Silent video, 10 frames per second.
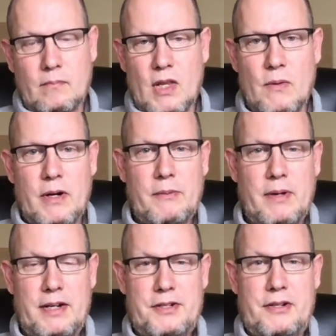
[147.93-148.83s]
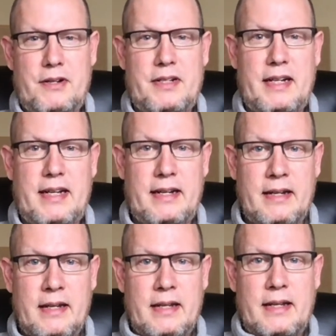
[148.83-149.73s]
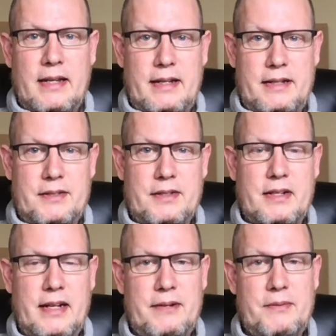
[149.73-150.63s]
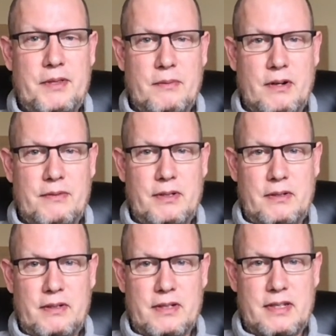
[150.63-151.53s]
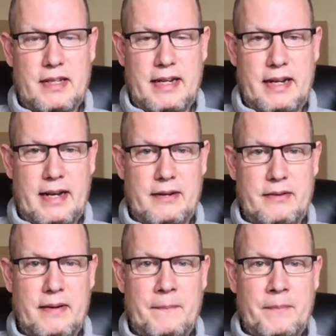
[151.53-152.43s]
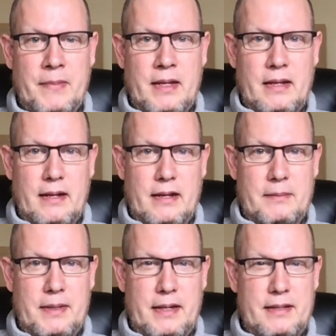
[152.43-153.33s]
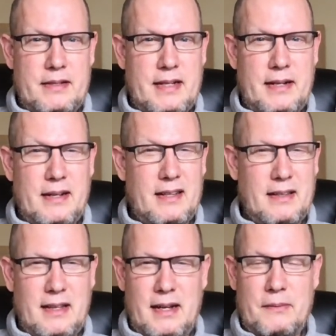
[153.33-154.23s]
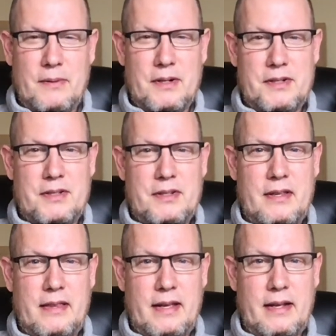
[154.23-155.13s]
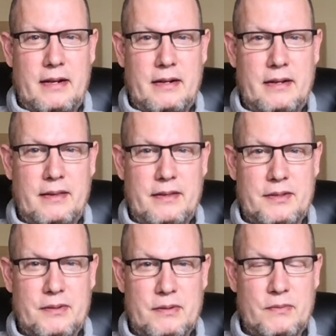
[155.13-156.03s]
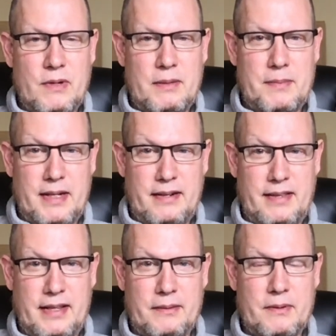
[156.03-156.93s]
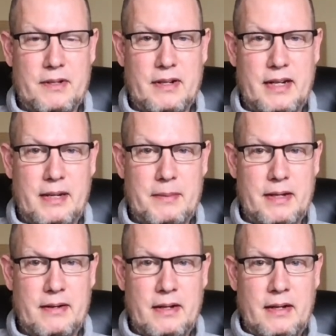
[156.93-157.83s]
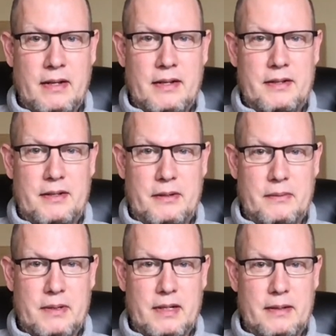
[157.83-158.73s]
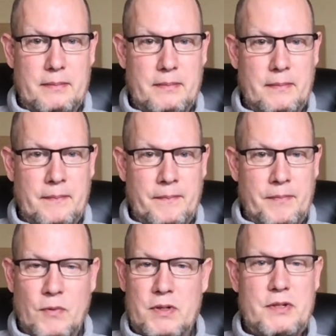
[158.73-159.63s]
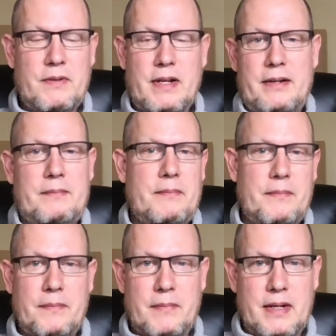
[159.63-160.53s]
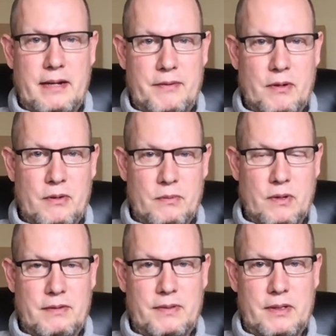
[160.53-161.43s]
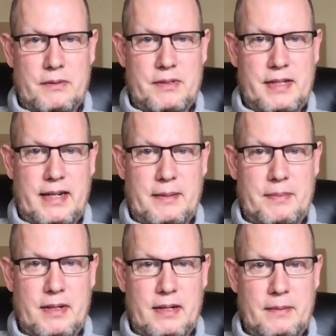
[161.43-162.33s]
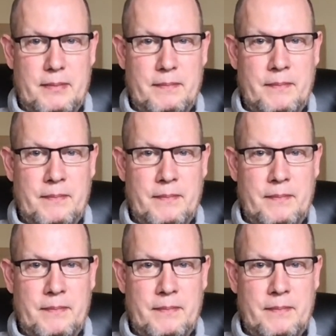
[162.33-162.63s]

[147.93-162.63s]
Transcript: what I wanted to show you today is kind of what the workflow looks like in Acourate. And then it's not a lot worse than this sort of one button thing that we're talking about to once you've got kind of your whole workflow set up. I'm